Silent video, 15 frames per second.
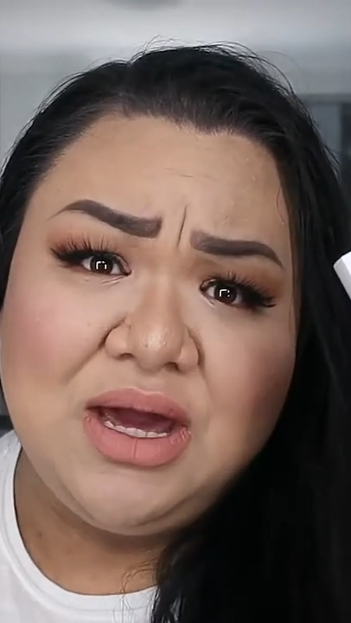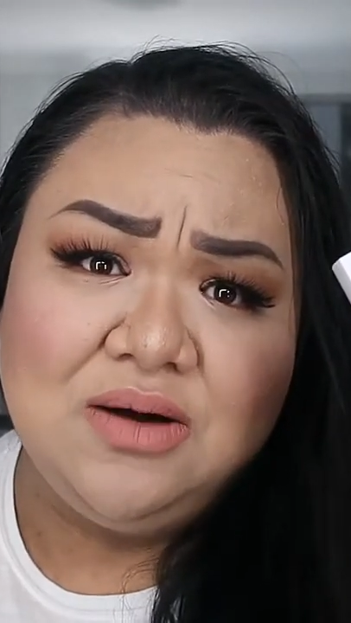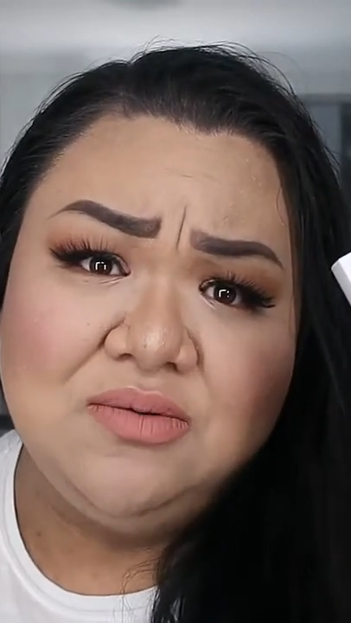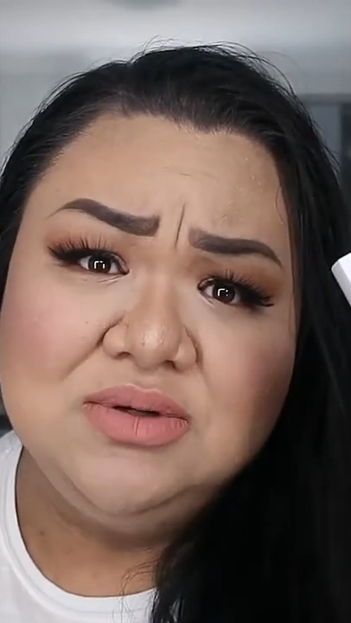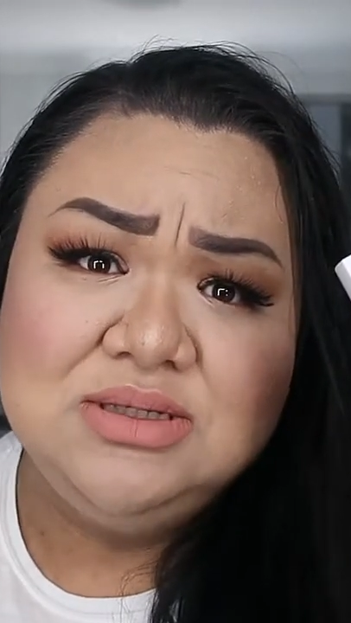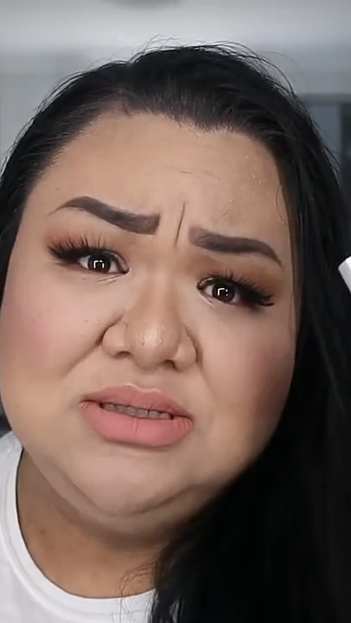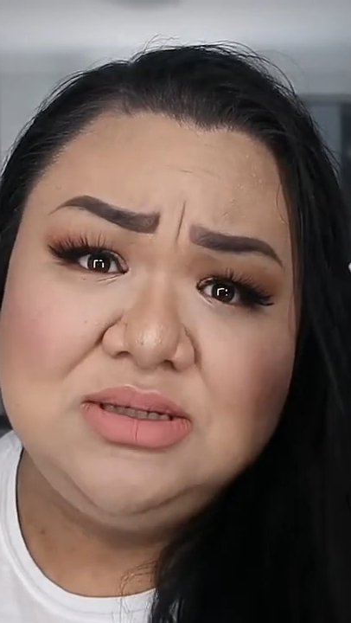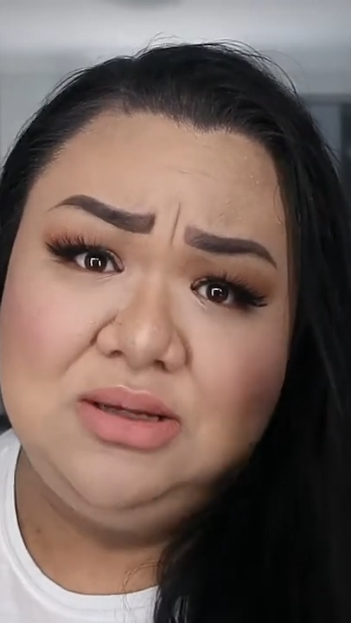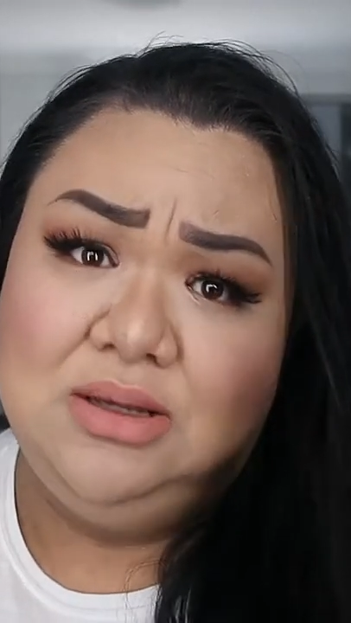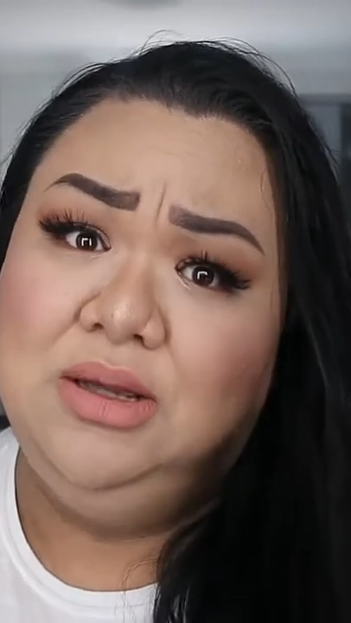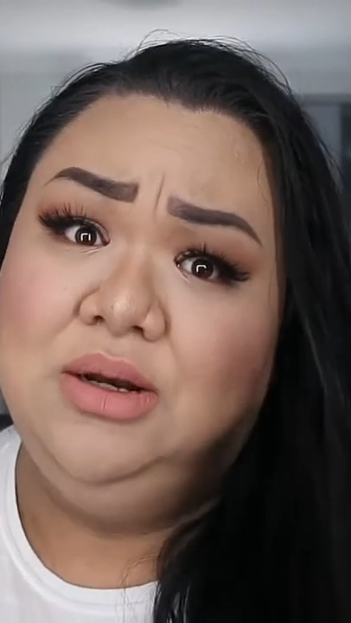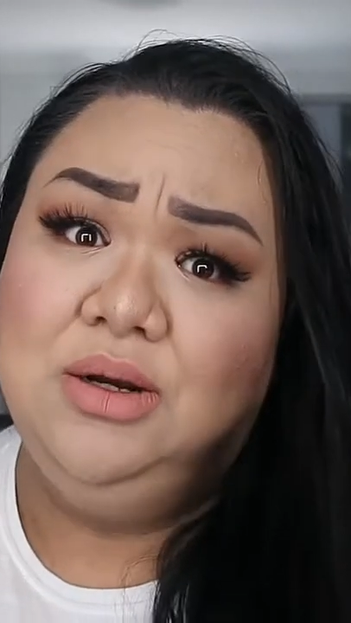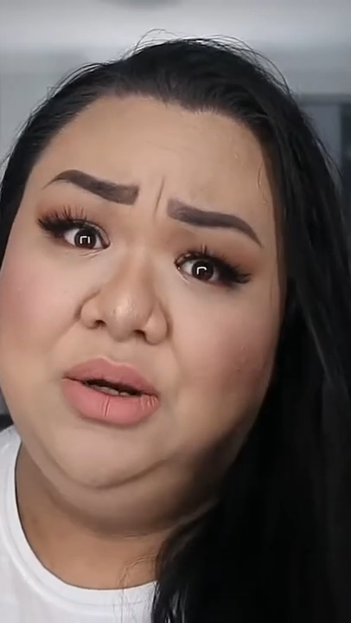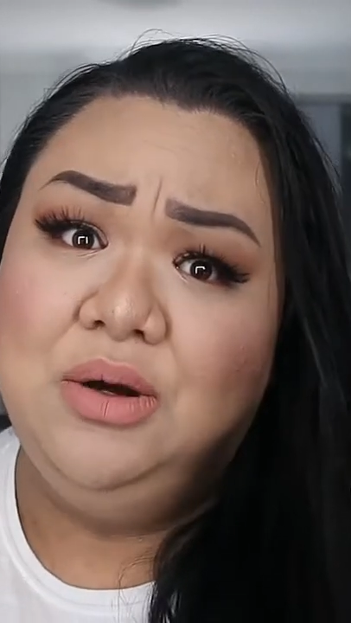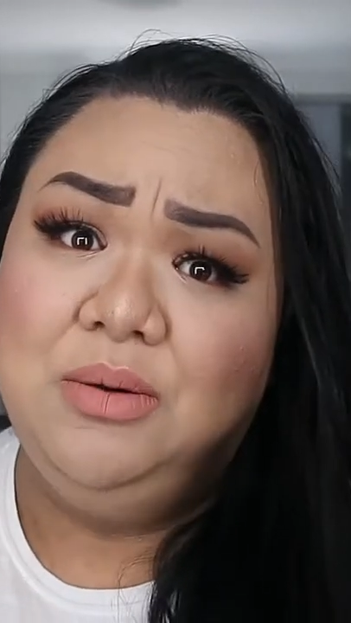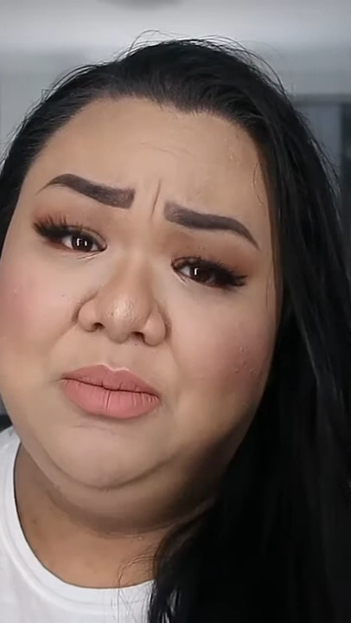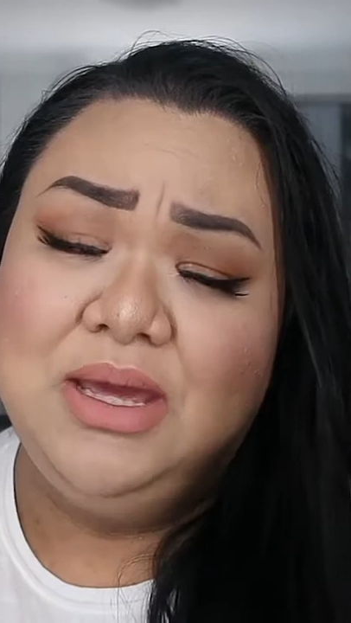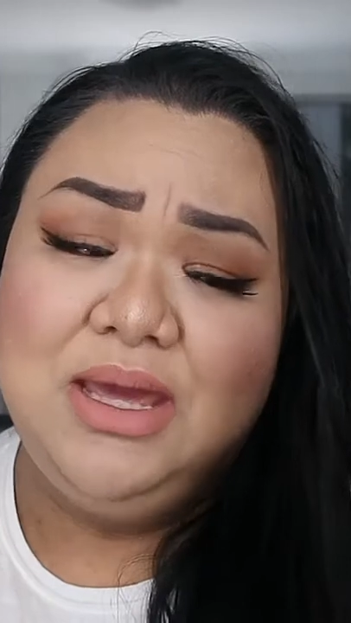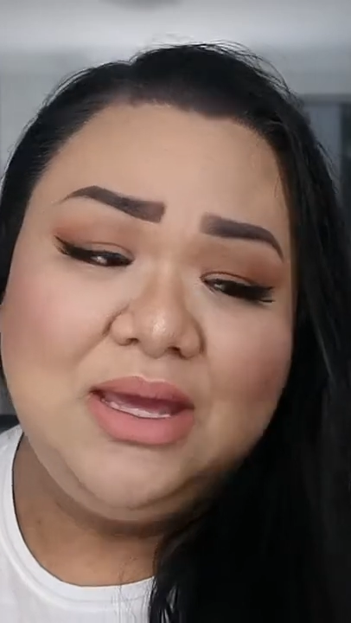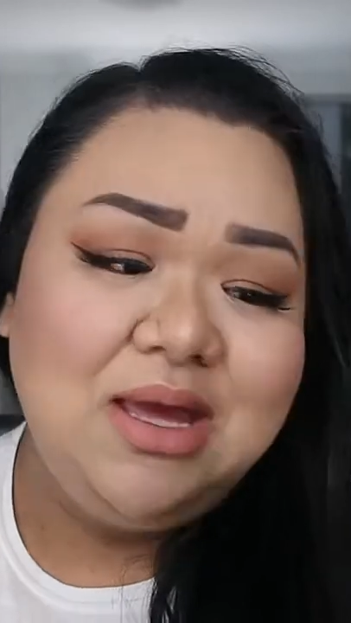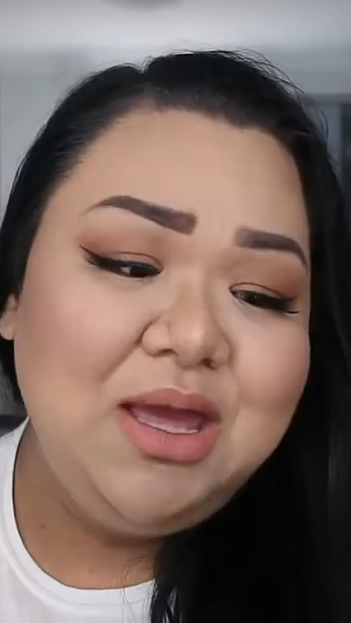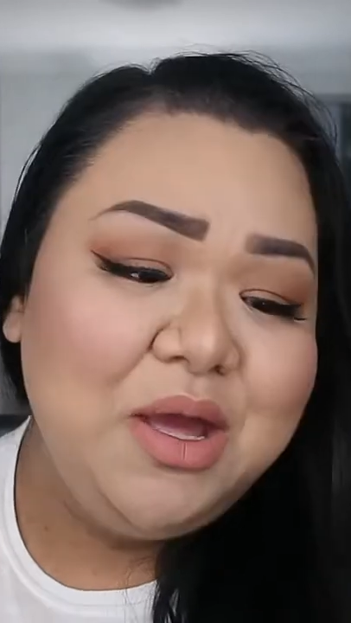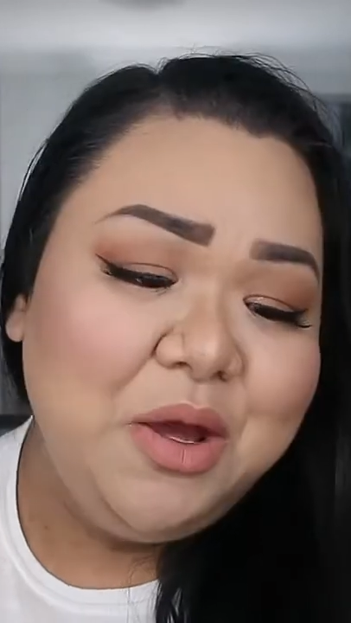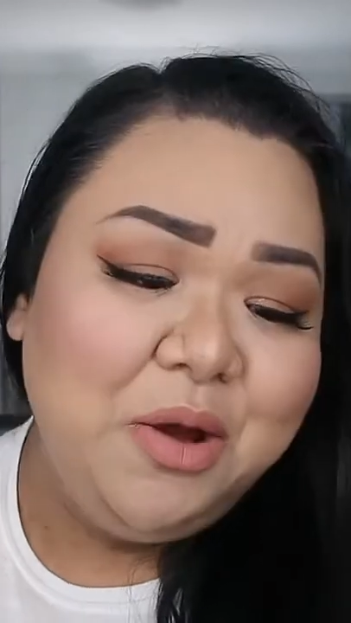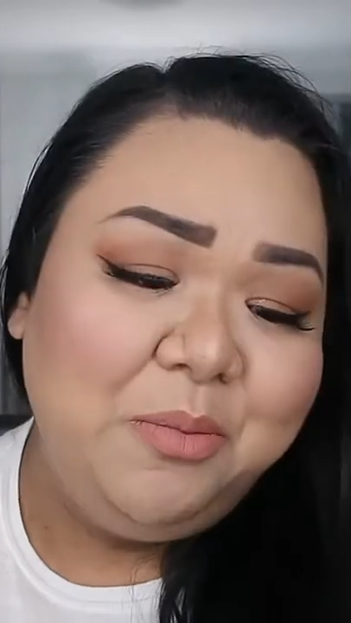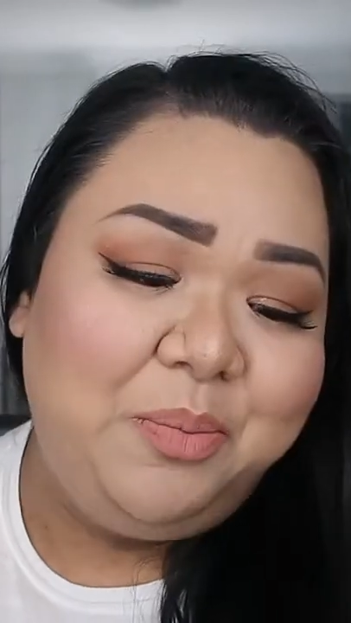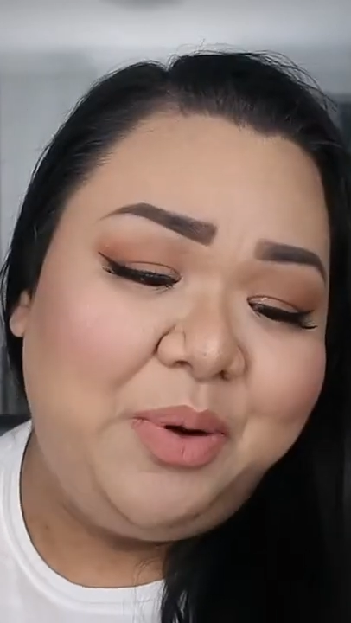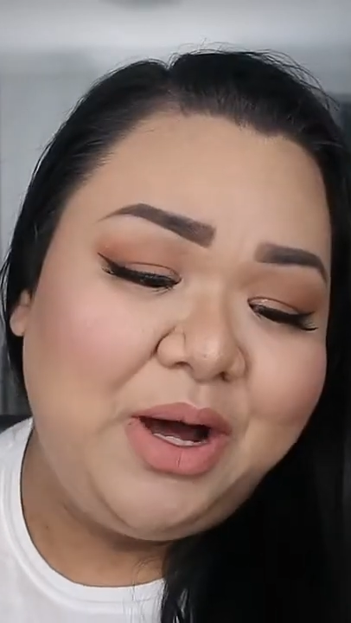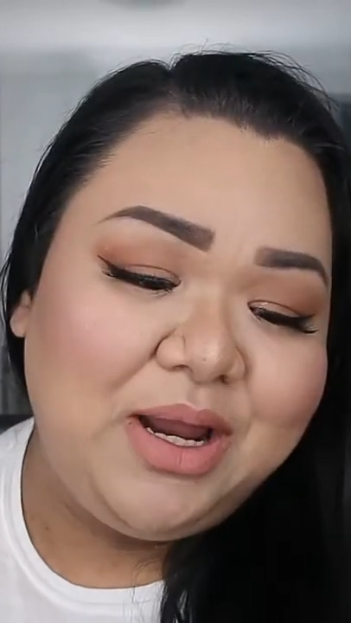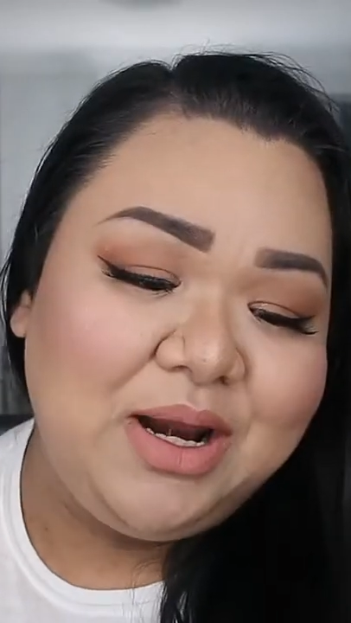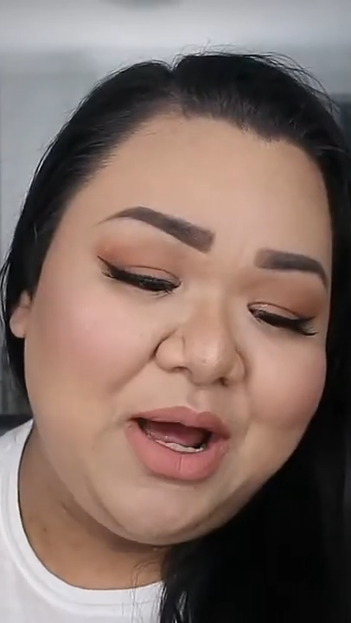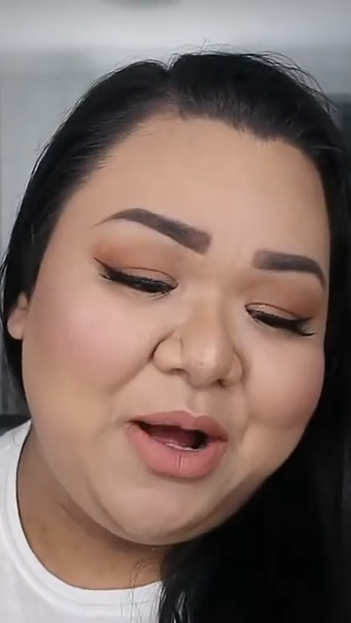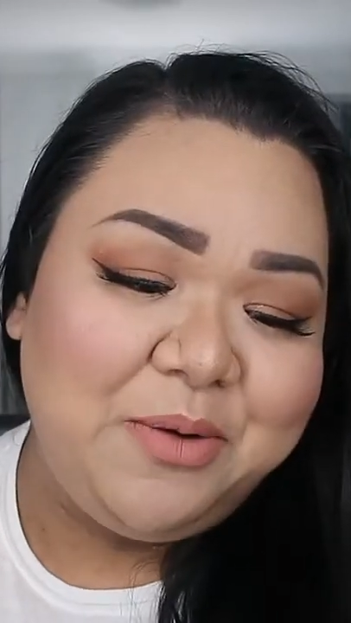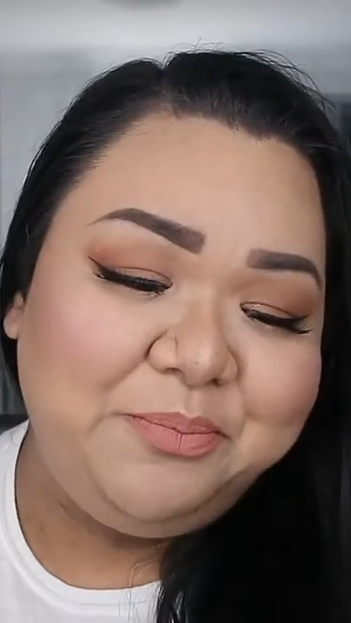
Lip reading: hours? Not me, but